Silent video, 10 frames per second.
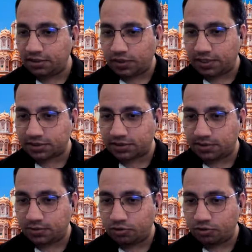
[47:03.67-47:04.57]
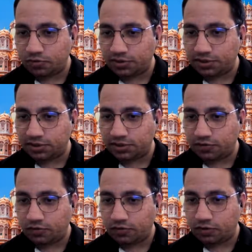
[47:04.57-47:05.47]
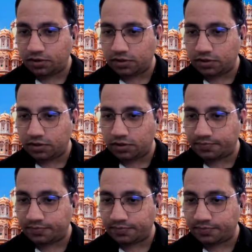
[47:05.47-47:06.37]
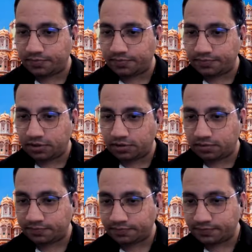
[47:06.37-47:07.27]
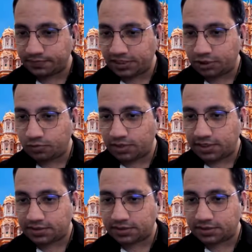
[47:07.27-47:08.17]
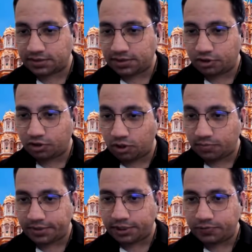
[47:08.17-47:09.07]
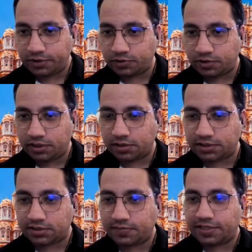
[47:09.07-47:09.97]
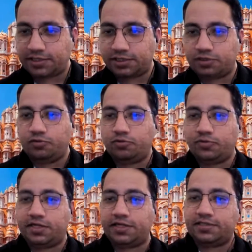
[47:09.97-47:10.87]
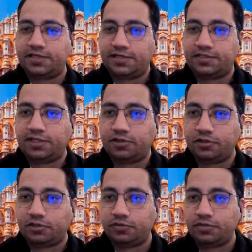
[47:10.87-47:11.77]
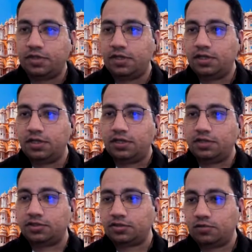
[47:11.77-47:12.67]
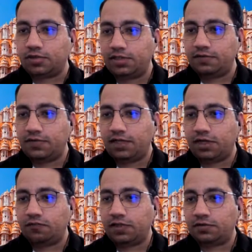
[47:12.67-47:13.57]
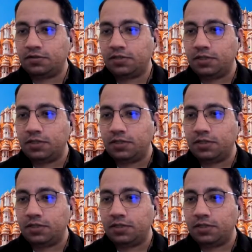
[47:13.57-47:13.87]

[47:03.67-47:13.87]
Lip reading: You asked some good questions. If you have got some thing to ask about your individual customized go-to-market strategy that you want to. So, okay, we have one.